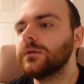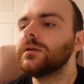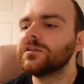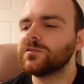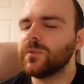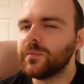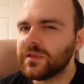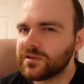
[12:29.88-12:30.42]

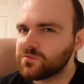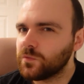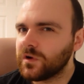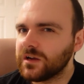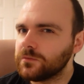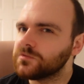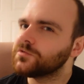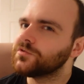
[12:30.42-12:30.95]
So maybe that's why
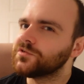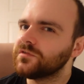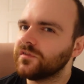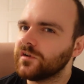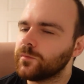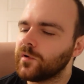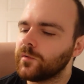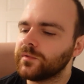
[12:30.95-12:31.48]
it was also
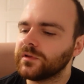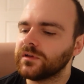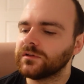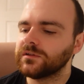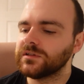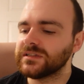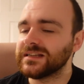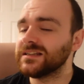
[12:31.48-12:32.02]
very popular,
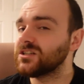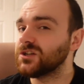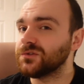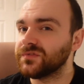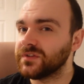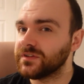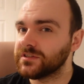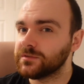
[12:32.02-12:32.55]
because it is chill
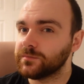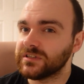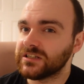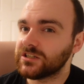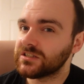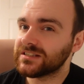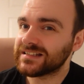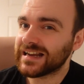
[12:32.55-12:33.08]
filtered, but it
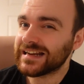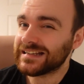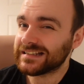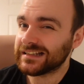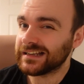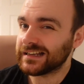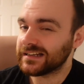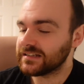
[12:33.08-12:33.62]
doesn't taste
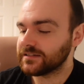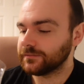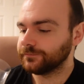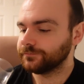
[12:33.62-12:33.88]
like it is.